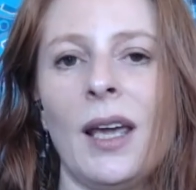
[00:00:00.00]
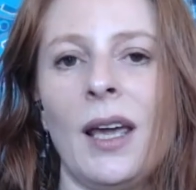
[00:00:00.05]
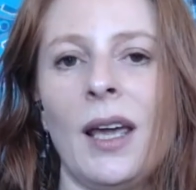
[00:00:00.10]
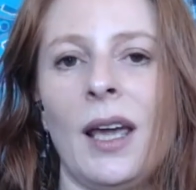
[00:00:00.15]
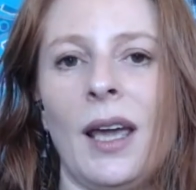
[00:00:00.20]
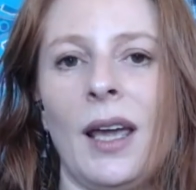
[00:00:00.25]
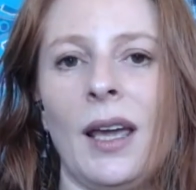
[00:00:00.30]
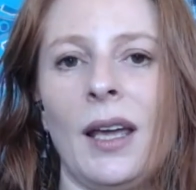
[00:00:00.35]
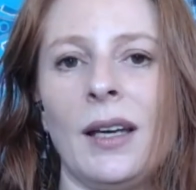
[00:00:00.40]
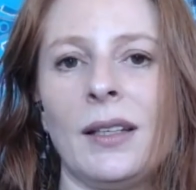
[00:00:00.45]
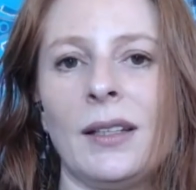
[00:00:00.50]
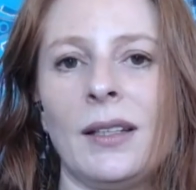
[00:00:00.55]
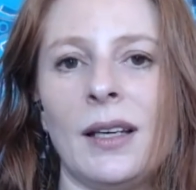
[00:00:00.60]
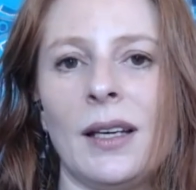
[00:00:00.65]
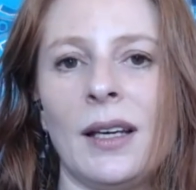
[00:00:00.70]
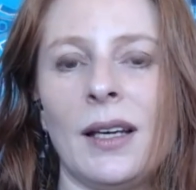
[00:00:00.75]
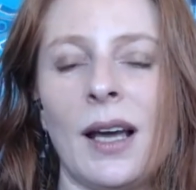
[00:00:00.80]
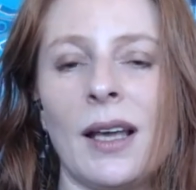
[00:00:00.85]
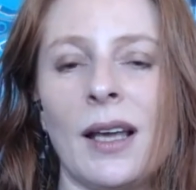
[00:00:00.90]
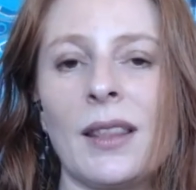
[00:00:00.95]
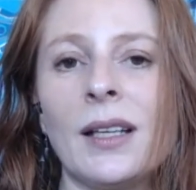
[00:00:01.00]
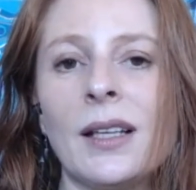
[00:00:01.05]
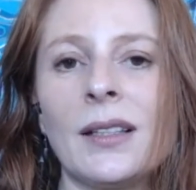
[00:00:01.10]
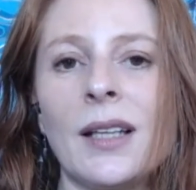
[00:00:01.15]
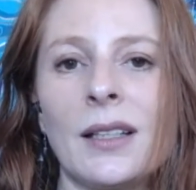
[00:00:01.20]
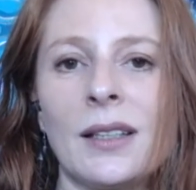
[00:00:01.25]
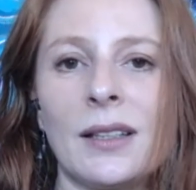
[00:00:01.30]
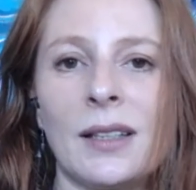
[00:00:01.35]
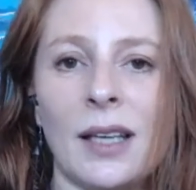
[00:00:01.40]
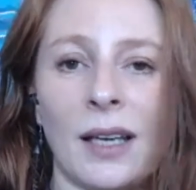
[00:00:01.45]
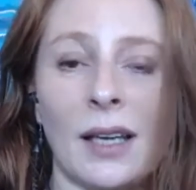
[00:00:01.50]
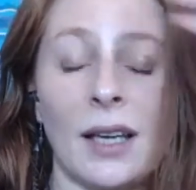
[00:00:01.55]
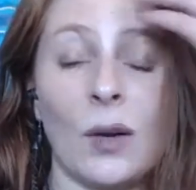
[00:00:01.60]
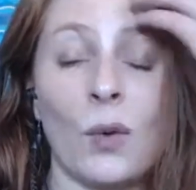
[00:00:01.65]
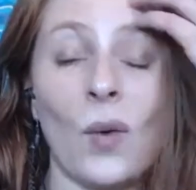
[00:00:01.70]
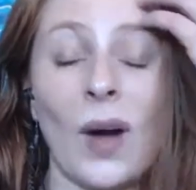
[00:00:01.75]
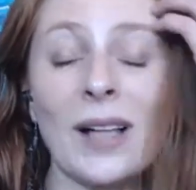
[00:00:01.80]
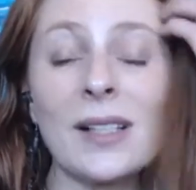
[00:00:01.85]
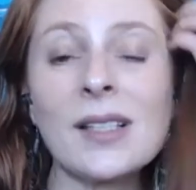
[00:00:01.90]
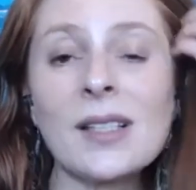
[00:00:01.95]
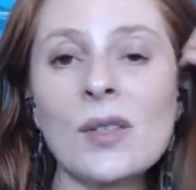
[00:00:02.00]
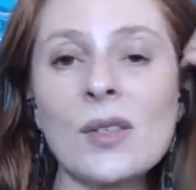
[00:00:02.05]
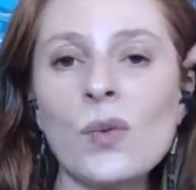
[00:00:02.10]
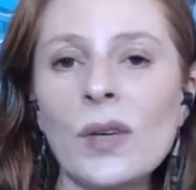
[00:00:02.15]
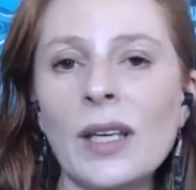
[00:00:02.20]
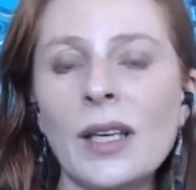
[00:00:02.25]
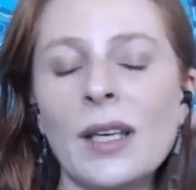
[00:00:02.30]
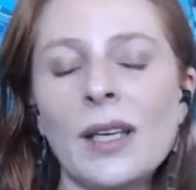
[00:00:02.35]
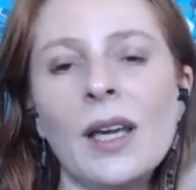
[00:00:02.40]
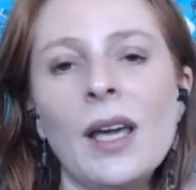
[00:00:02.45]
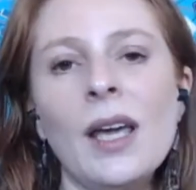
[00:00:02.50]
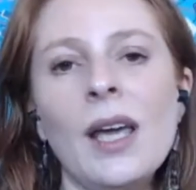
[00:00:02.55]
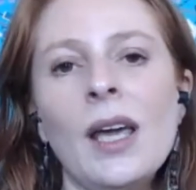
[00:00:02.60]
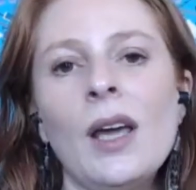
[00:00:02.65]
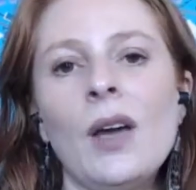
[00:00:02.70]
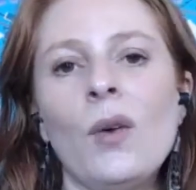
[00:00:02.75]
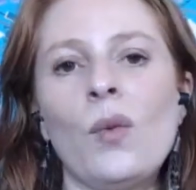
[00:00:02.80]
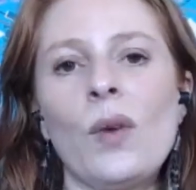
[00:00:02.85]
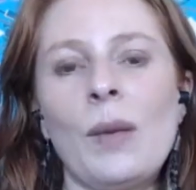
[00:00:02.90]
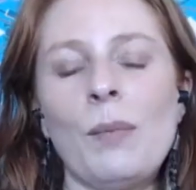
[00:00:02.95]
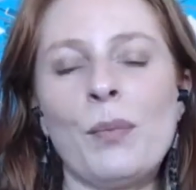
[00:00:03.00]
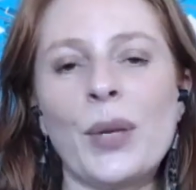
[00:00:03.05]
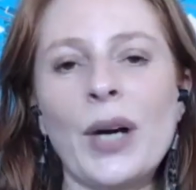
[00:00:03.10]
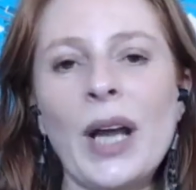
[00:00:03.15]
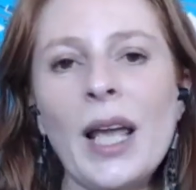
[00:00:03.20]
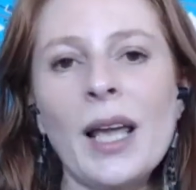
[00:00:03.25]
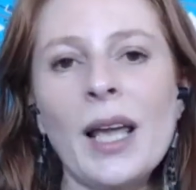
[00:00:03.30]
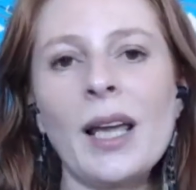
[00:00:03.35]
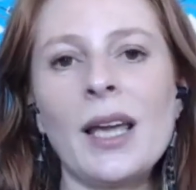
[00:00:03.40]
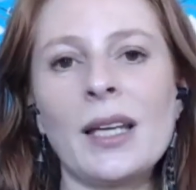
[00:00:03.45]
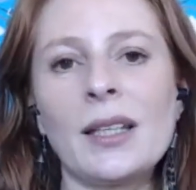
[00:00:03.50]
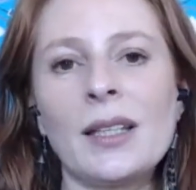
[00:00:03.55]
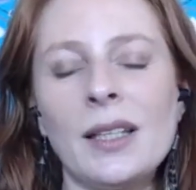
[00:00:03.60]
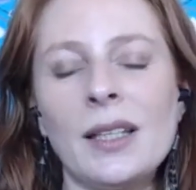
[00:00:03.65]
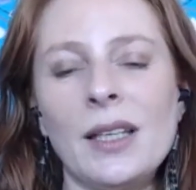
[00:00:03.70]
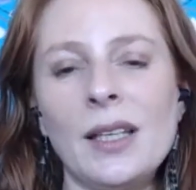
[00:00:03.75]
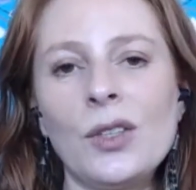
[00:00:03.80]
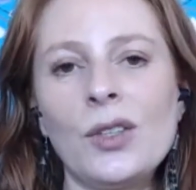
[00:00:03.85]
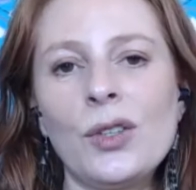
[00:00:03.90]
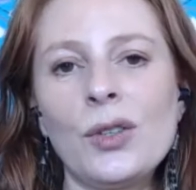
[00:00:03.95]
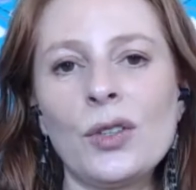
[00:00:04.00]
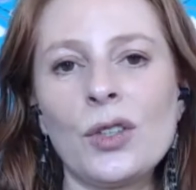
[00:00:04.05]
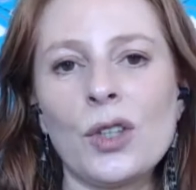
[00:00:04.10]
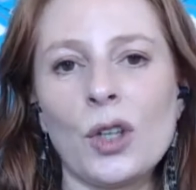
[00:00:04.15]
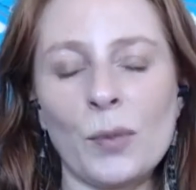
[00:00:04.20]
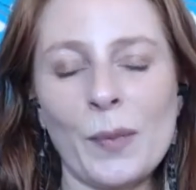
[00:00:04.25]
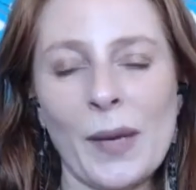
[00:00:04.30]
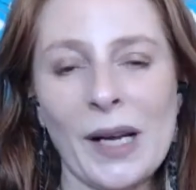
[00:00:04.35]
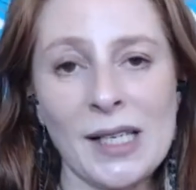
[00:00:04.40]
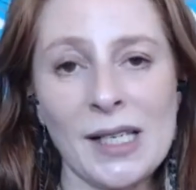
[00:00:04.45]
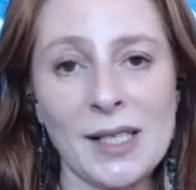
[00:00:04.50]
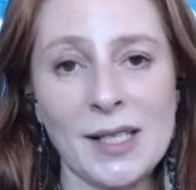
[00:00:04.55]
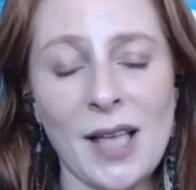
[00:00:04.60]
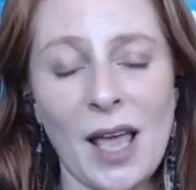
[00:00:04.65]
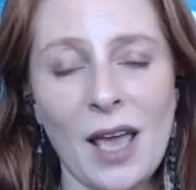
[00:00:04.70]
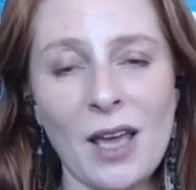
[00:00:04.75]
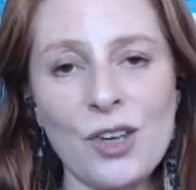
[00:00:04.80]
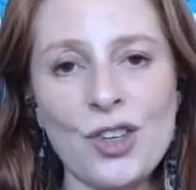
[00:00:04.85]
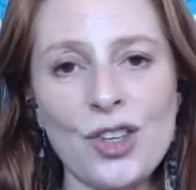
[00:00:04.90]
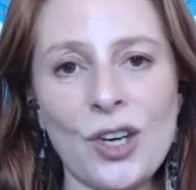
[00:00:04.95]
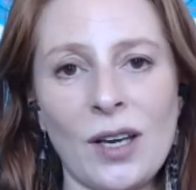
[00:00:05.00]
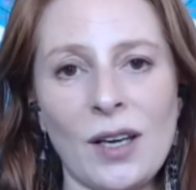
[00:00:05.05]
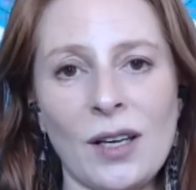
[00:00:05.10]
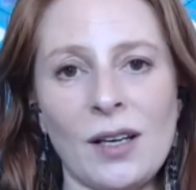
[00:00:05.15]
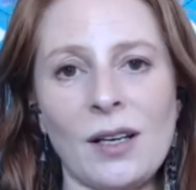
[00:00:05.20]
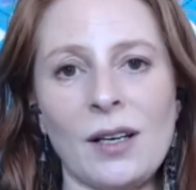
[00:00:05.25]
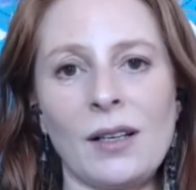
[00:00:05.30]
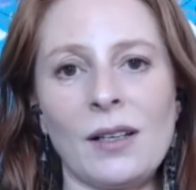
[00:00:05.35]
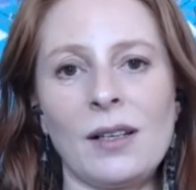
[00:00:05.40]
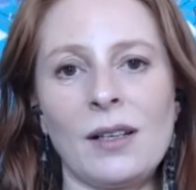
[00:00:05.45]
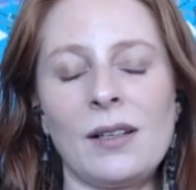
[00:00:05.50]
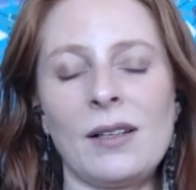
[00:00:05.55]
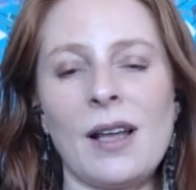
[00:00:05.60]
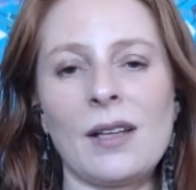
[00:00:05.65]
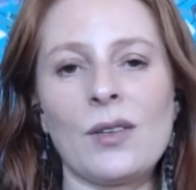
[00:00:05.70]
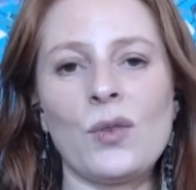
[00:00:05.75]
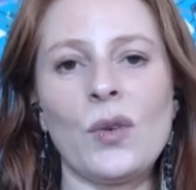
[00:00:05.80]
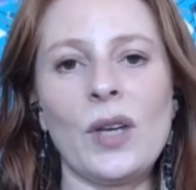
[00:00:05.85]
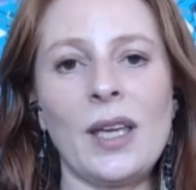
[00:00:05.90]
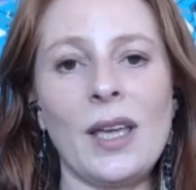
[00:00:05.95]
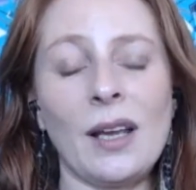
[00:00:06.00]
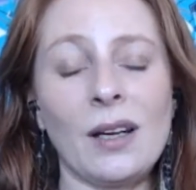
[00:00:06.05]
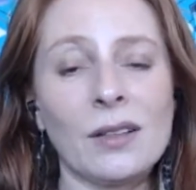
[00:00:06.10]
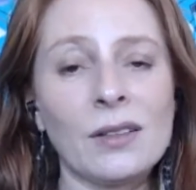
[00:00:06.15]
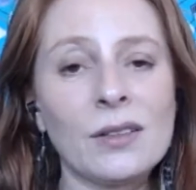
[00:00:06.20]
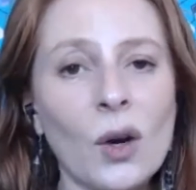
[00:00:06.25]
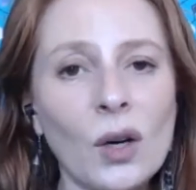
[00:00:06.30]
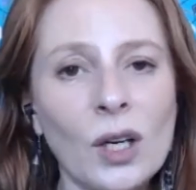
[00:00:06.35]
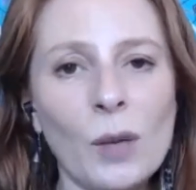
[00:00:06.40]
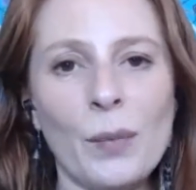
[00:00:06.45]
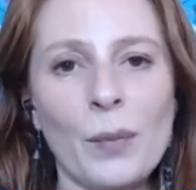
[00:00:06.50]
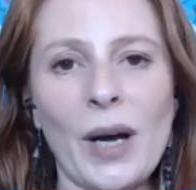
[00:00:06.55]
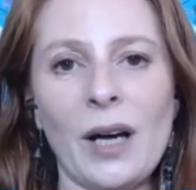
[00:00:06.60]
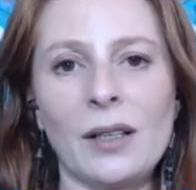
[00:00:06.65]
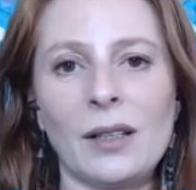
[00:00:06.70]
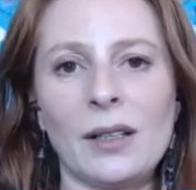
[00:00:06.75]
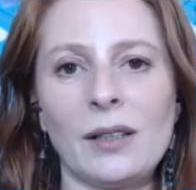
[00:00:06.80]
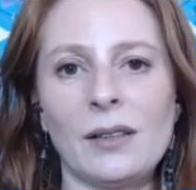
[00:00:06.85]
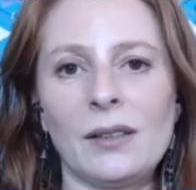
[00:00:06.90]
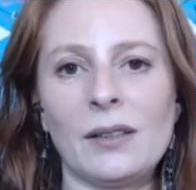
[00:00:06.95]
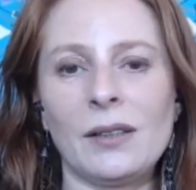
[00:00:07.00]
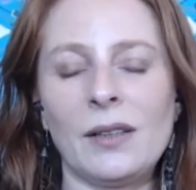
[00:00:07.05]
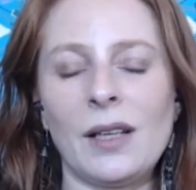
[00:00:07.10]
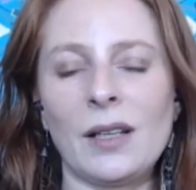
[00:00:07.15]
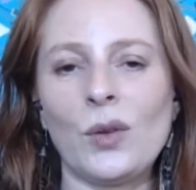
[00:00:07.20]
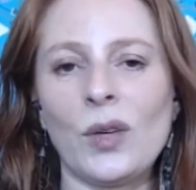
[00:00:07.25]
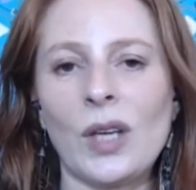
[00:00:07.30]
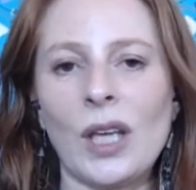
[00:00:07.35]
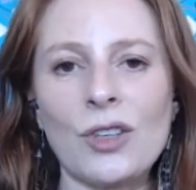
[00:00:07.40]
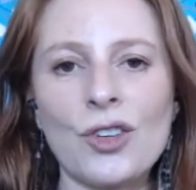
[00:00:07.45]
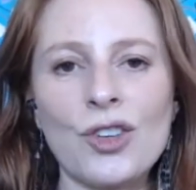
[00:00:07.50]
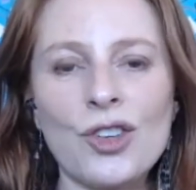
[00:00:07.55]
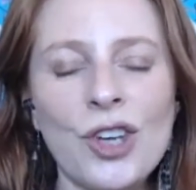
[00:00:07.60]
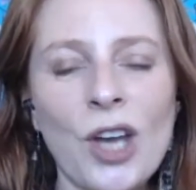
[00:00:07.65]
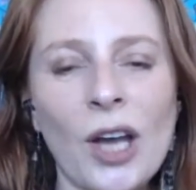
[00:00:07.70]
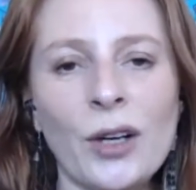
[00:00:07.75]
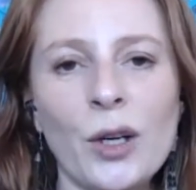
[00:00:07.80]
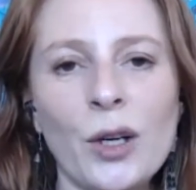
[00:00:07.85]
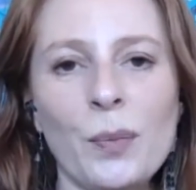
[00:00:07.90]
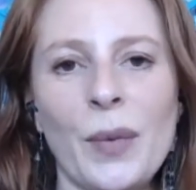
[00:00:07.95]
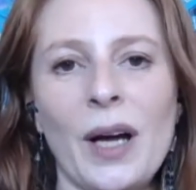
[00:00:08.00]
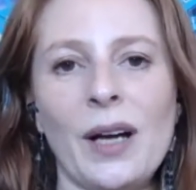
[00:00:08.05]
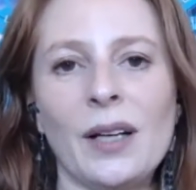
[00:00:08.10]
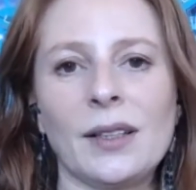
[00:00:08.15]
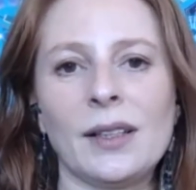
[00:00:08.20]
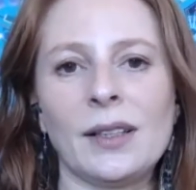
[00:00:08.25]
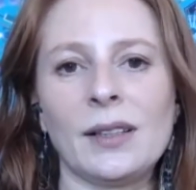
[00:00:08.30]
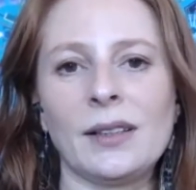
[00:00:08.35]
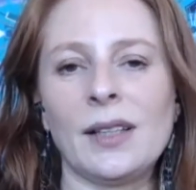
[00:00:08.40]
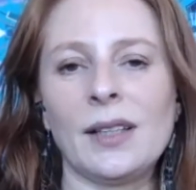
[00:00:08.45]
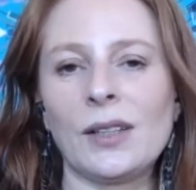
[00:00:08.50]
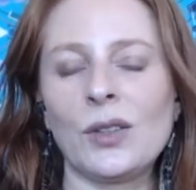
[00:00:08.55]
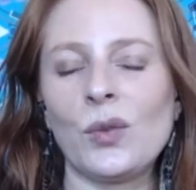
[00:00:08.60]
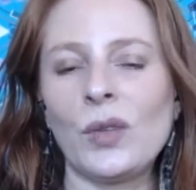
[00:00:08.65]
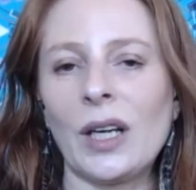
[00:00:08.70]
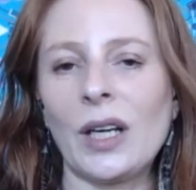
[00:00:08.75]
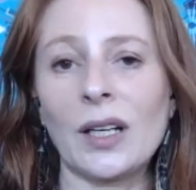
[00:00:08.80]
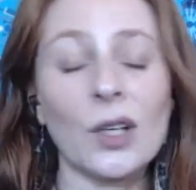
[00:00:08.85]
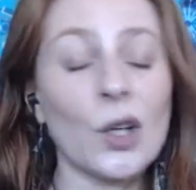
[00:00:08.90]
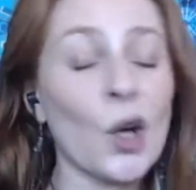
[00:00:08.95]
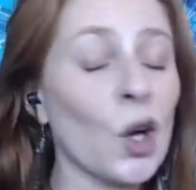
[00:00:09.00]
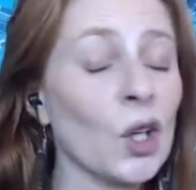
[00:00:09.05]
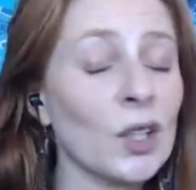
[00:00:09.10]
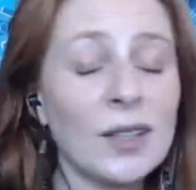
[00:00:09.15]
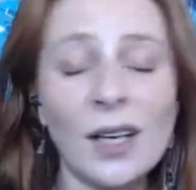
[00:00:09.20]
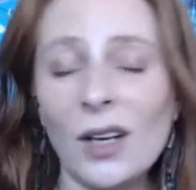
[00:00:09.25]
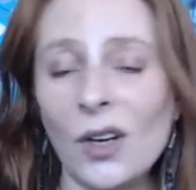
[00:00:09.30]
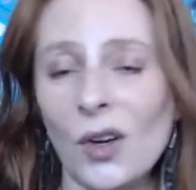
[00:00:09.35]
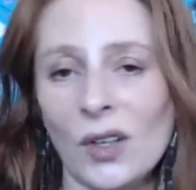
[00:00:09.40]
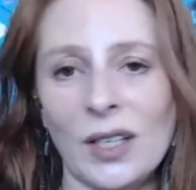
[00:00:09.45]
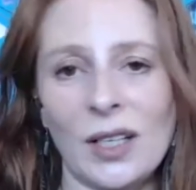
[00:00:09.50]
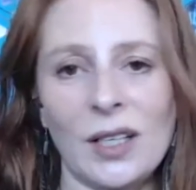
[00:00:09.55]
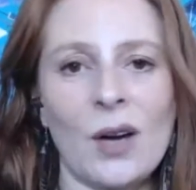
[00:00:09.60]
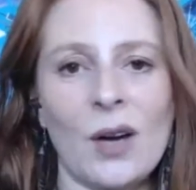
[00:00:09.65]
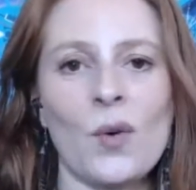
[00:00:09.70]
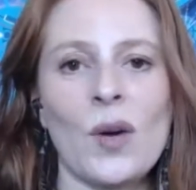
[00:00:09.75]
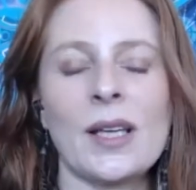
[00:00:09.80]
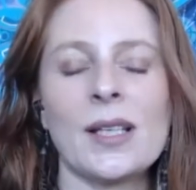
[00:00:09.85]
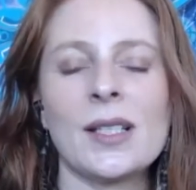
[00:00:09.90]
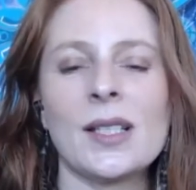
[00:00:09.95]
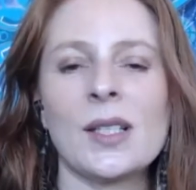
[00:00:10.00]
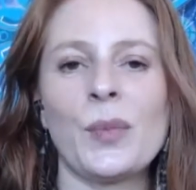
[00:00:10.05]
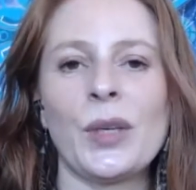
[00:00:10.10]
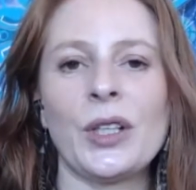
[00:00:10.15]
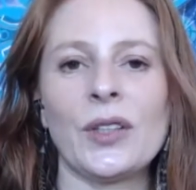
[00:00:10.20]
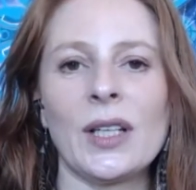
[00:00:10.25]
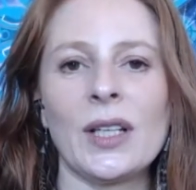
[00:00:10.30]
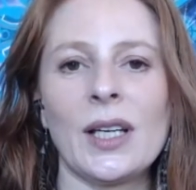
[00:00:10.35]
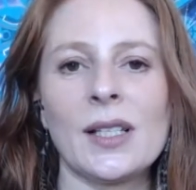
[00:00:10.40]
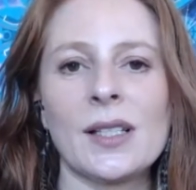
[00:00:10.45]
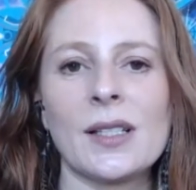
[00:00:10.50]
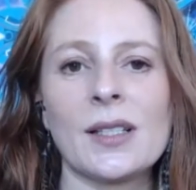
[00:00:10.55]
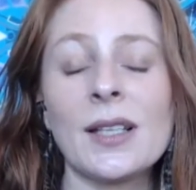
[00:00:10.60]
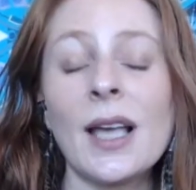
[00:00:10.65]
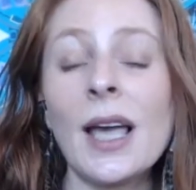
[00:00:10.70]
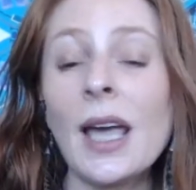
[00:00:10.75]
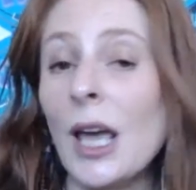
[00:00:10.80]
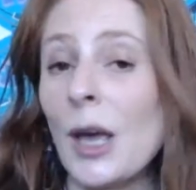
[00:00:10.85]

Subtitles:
And I think that once we bring it into normalization, that we can talk about it, that we can share about it, that we are not alone in our experience,